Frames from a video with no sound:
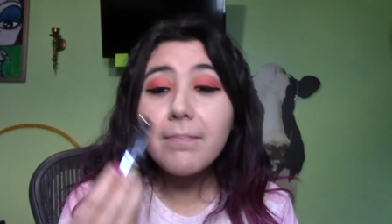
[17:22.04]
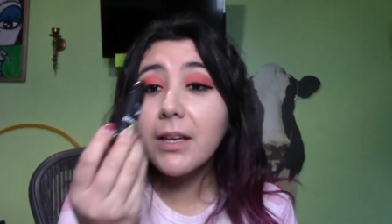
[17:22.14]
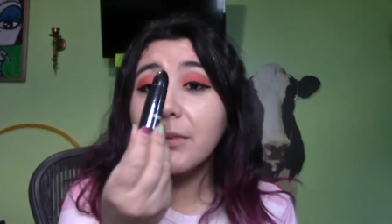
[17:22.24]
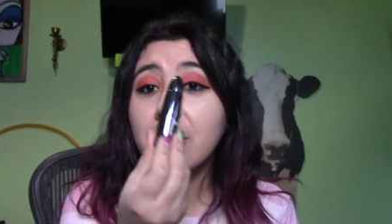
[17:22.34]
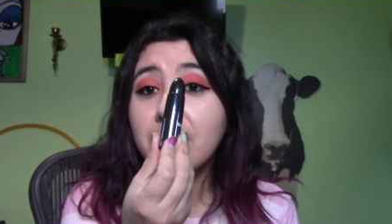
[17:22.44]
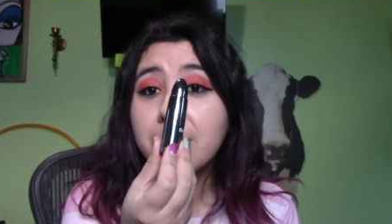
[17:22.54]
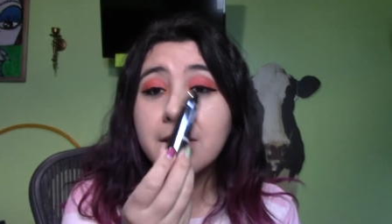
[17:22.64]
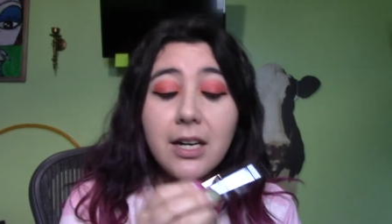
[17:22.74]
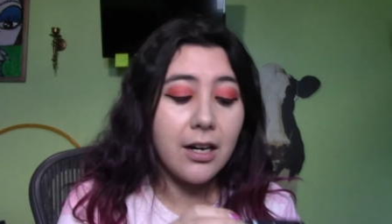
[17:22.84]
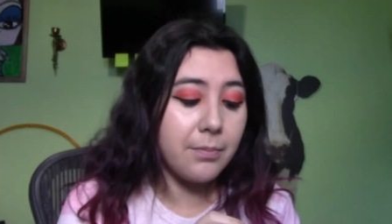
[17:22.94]
I'm gonna
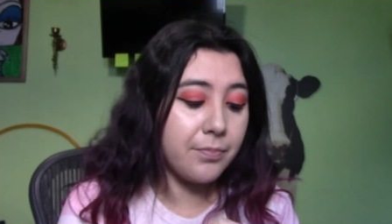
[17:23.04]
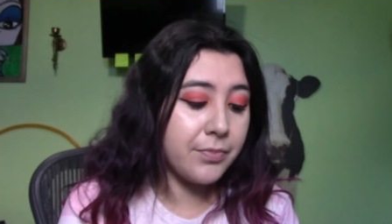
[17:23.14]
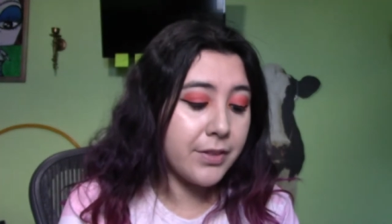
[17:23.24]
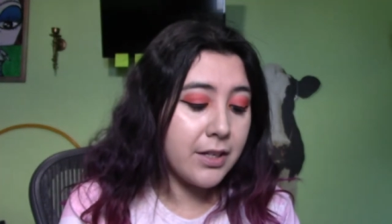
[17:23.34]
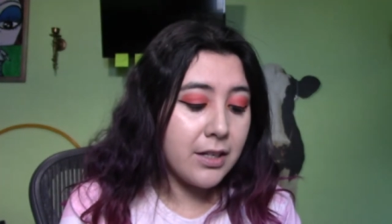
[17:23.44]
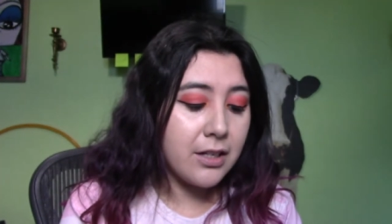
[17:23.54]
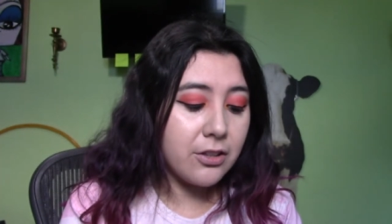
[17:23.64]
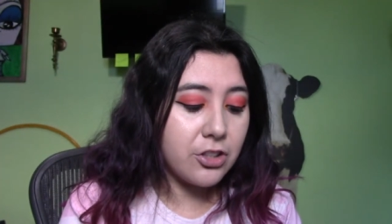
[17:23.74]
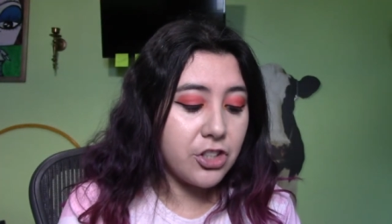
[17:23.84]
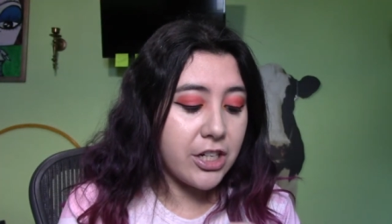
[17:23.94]
use the
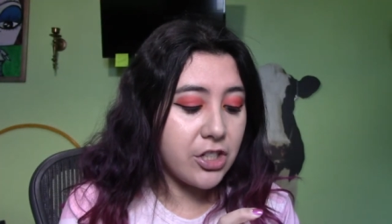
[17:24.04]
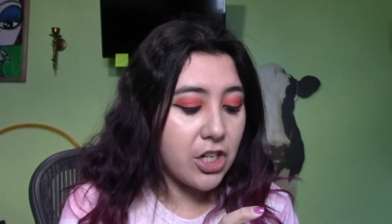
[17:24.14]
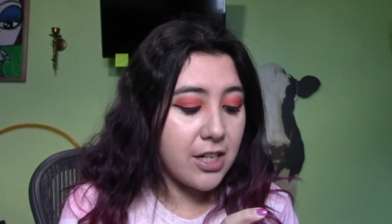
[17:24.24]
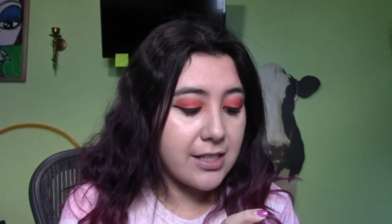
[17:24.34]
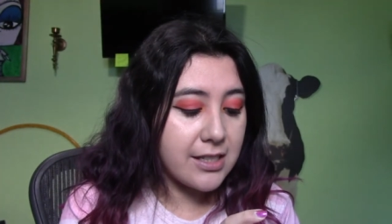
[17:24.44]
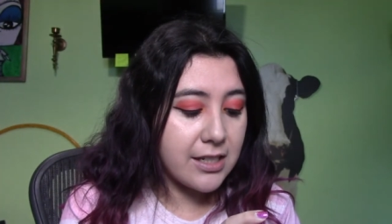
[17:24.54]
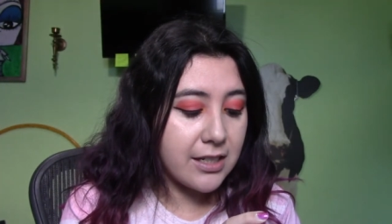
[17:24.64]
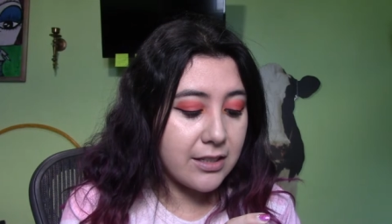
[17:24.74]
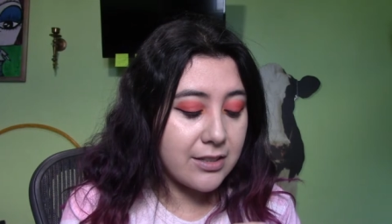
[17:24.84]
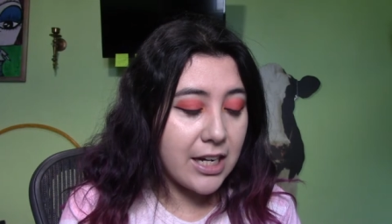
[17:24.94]
Shane
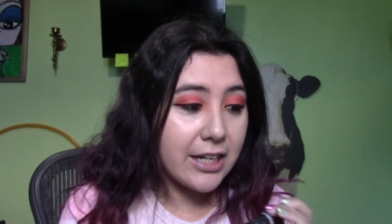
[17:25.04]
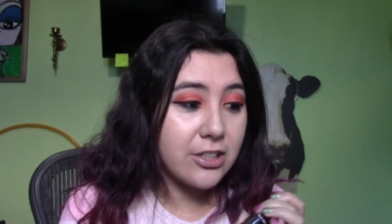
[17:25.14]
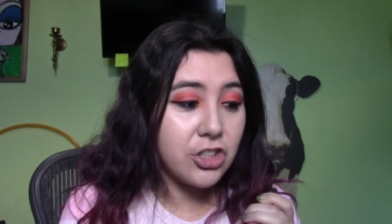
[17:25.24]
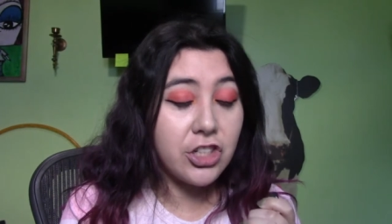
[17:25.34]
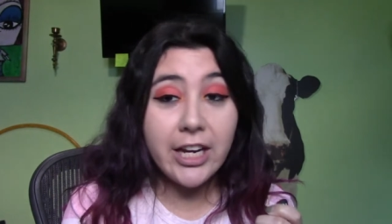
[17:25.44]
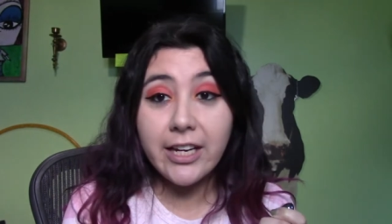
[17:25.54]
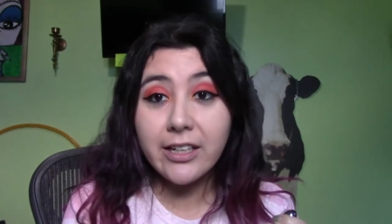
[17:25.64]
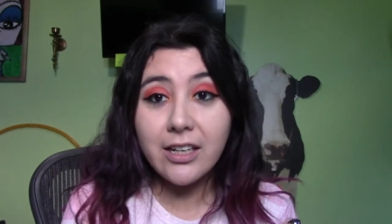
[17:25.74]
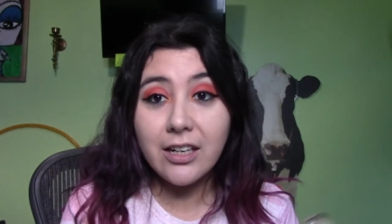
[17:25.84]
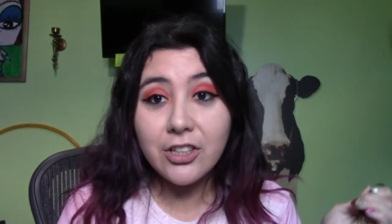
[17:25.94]
Dawson Diet
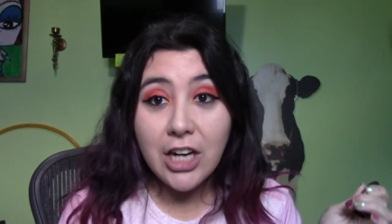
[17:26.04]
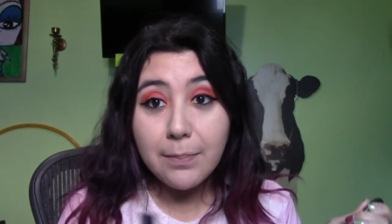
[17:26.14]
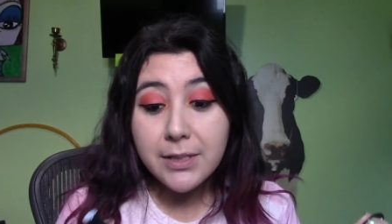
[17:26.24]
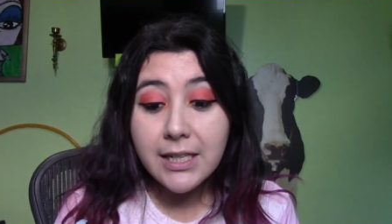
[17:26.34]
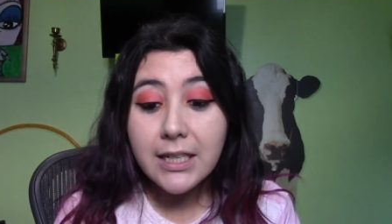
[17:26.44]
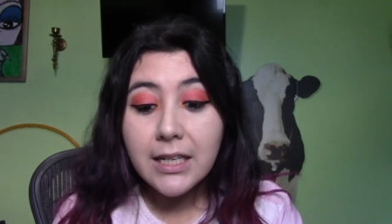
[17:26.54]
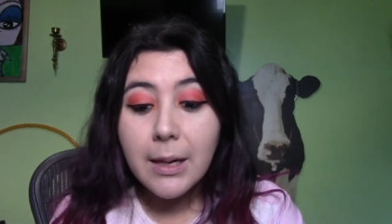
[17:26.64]
Shane chapstick.